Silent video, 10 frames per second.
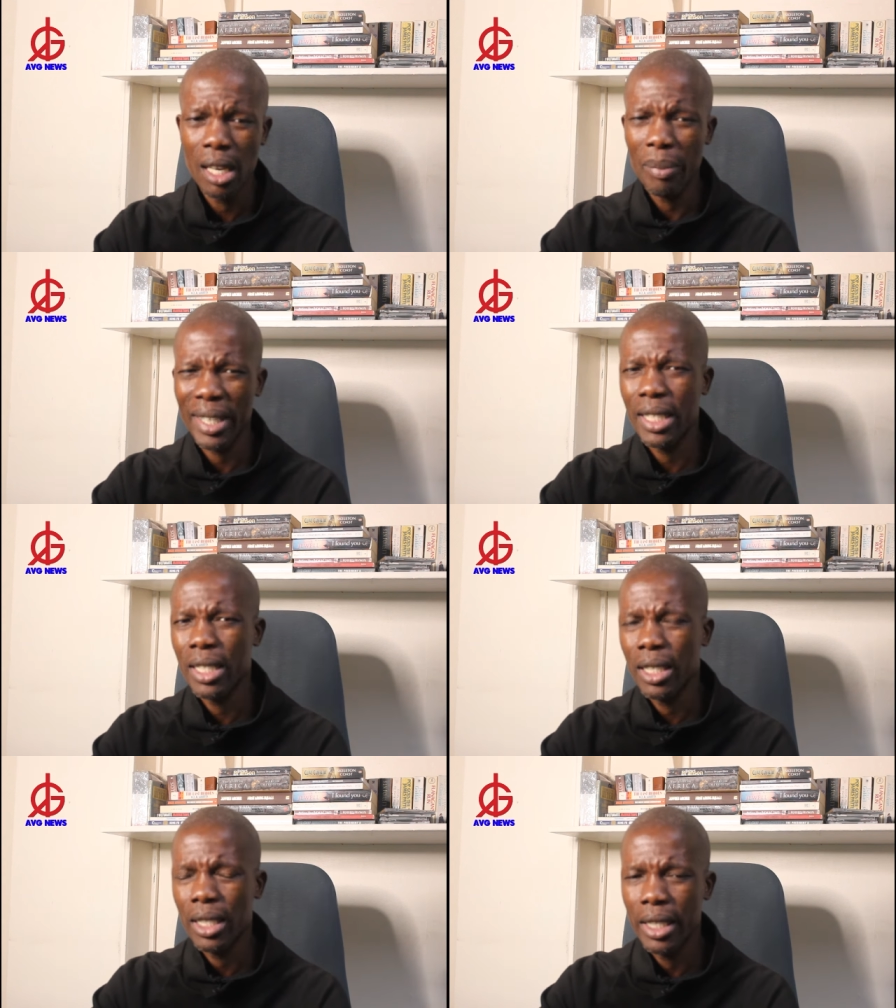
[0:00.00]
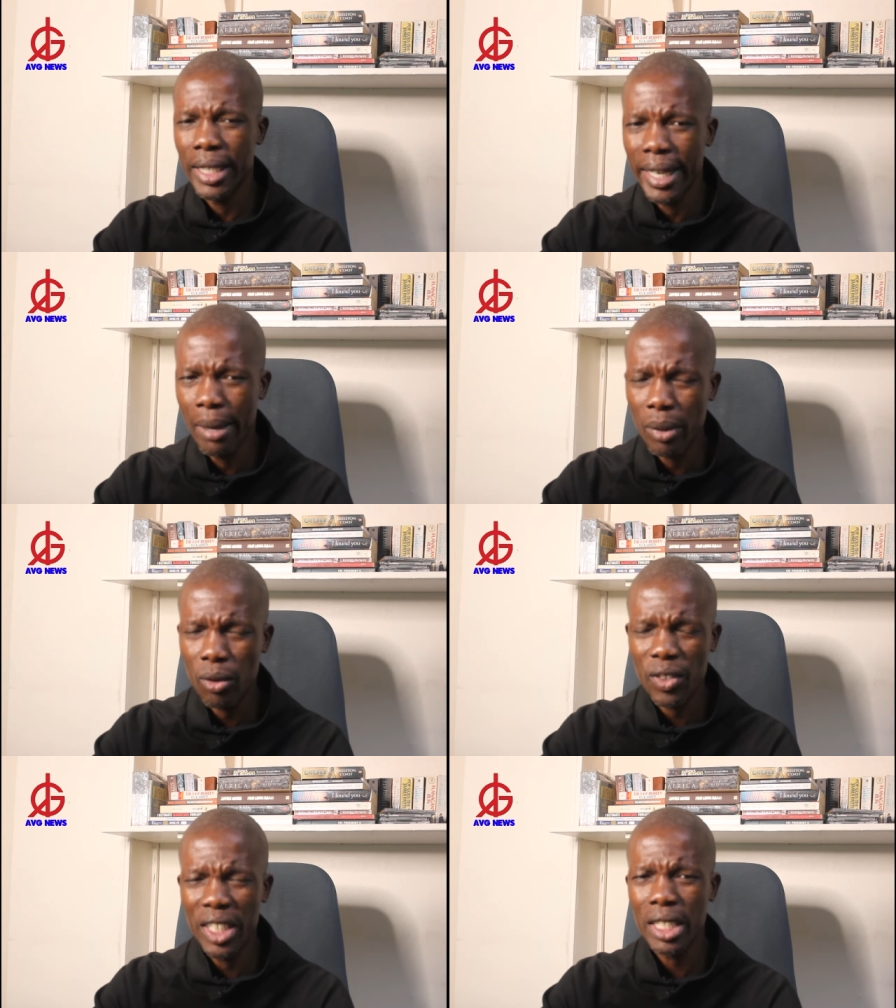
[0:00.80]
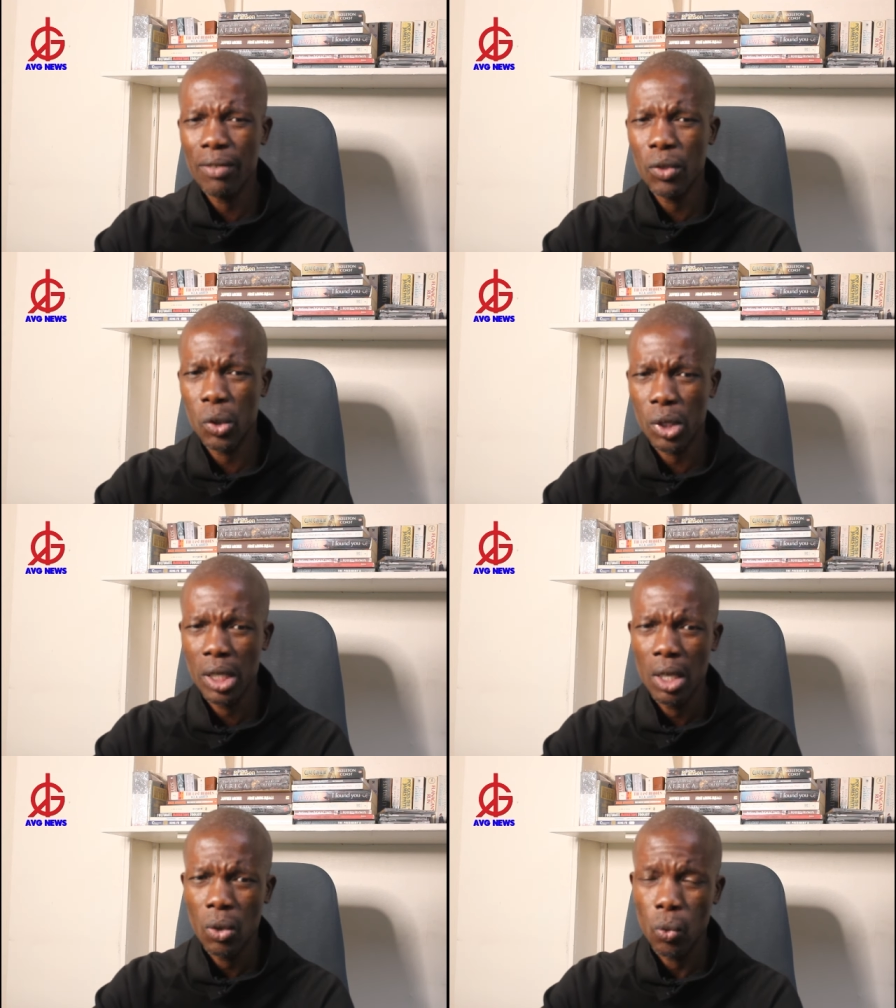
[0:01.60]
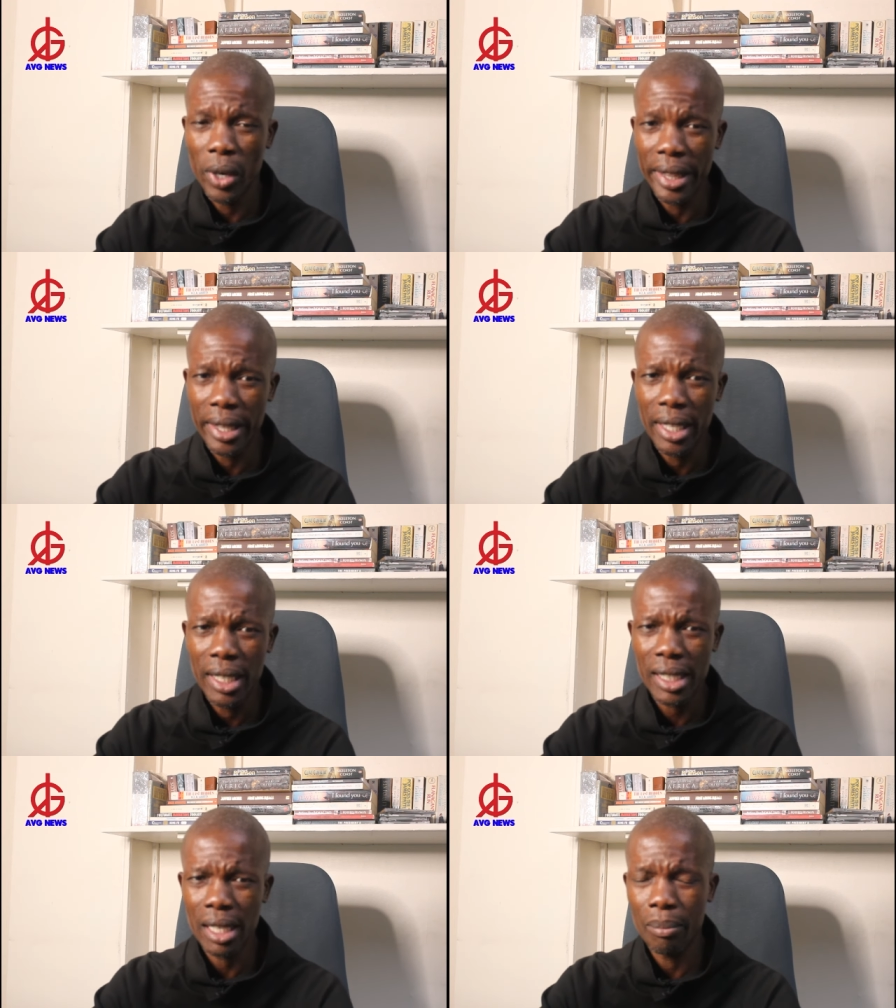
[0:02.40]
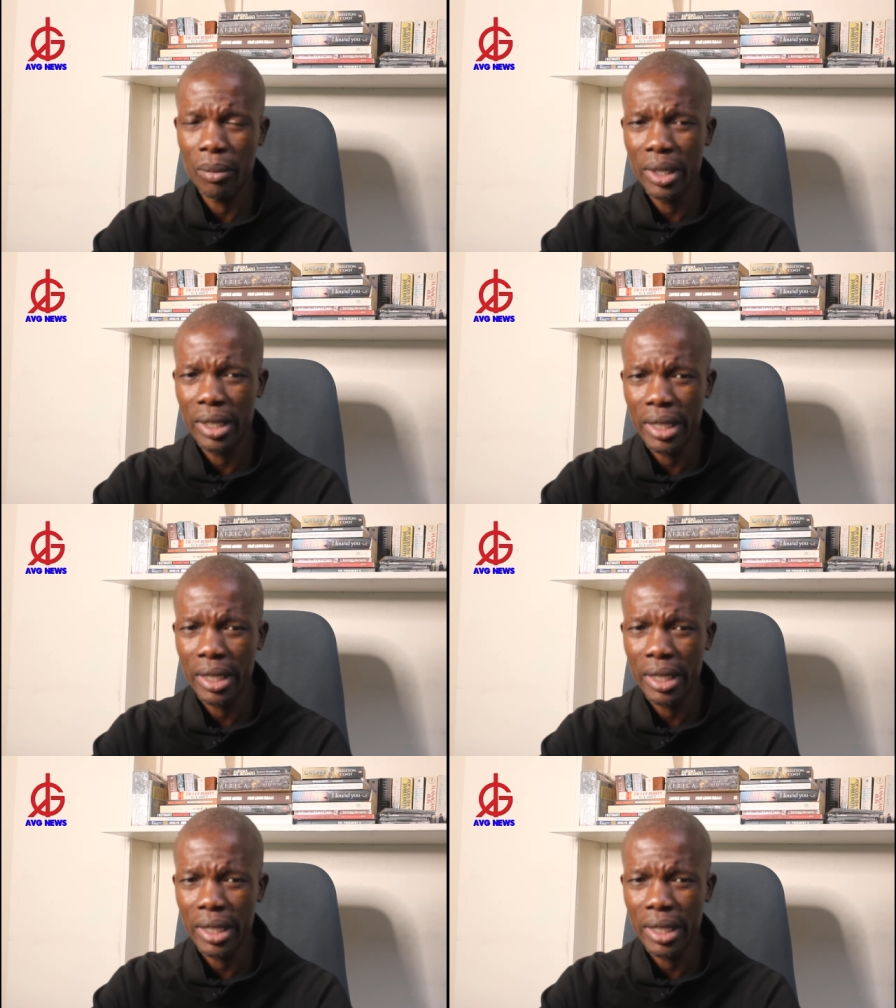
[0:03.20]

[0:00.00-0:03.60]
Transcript: but in a number of interviews with some